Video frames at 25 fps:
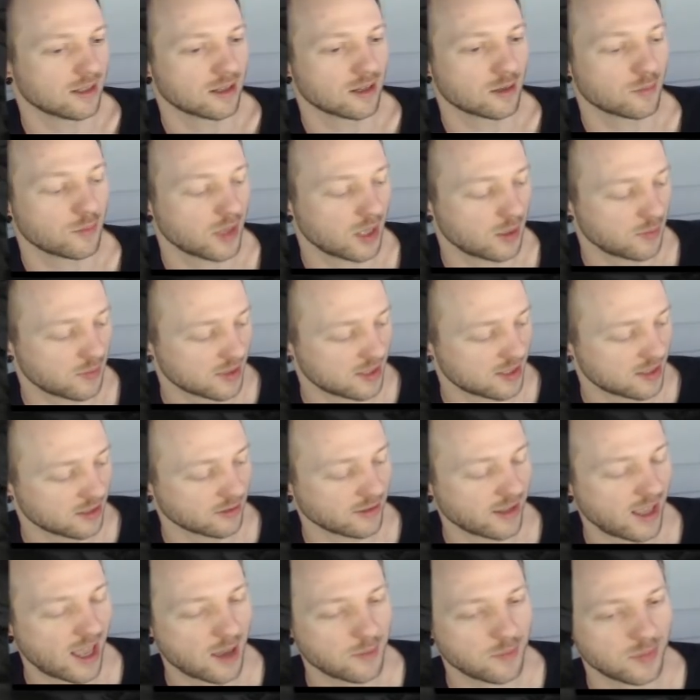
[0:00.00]
and our baby's still
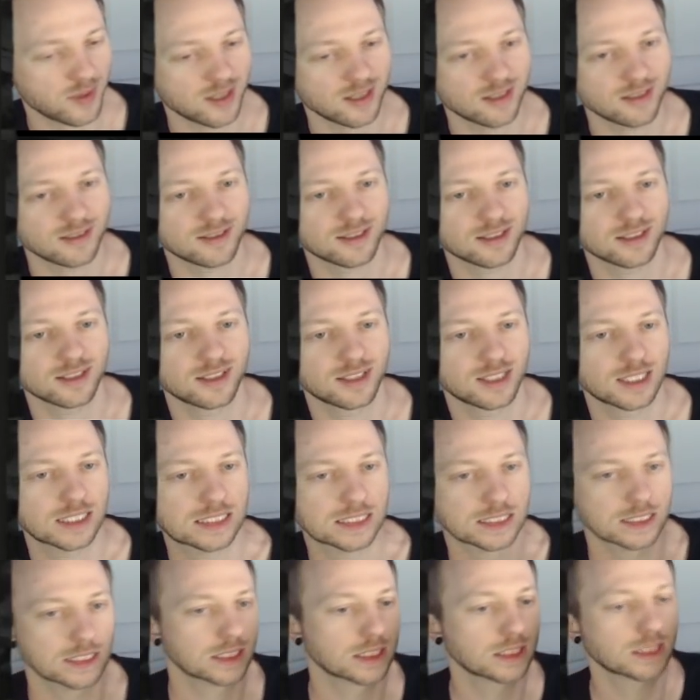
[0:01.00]
napping.
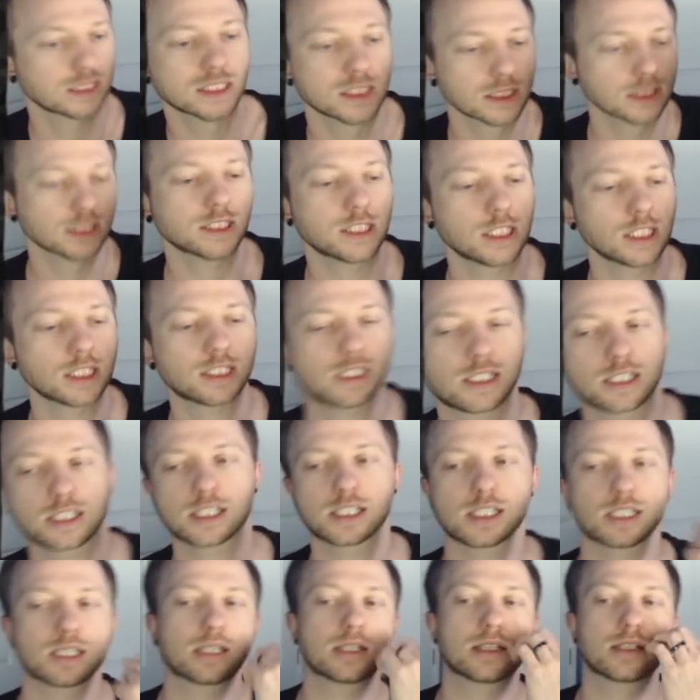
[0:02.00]

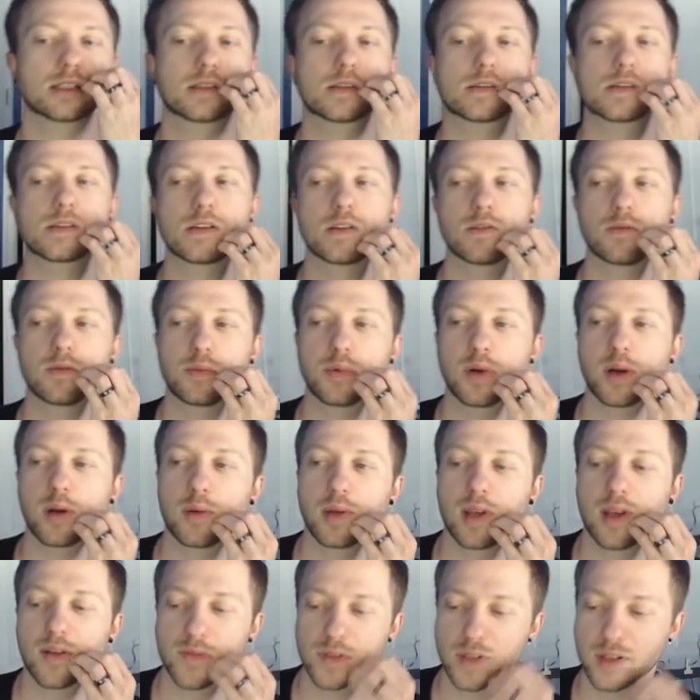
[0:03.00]
Yes. So we
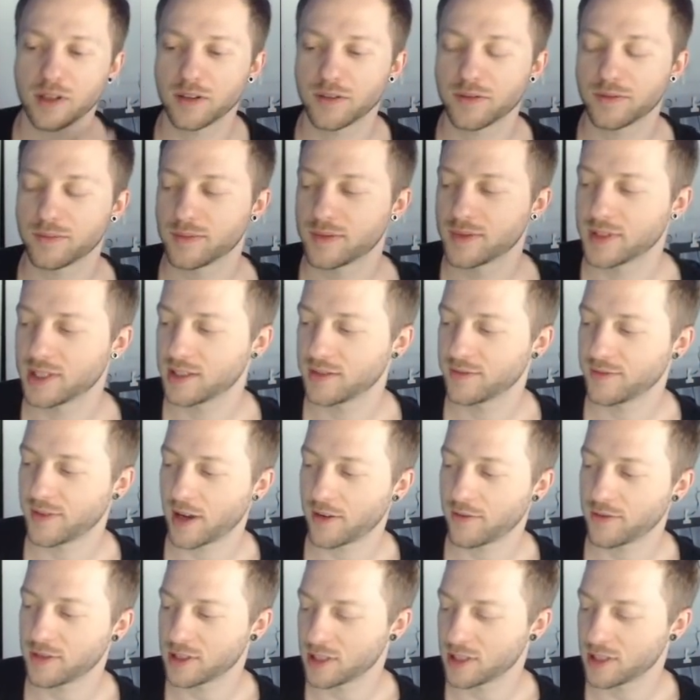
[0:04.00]
probably have another 5 or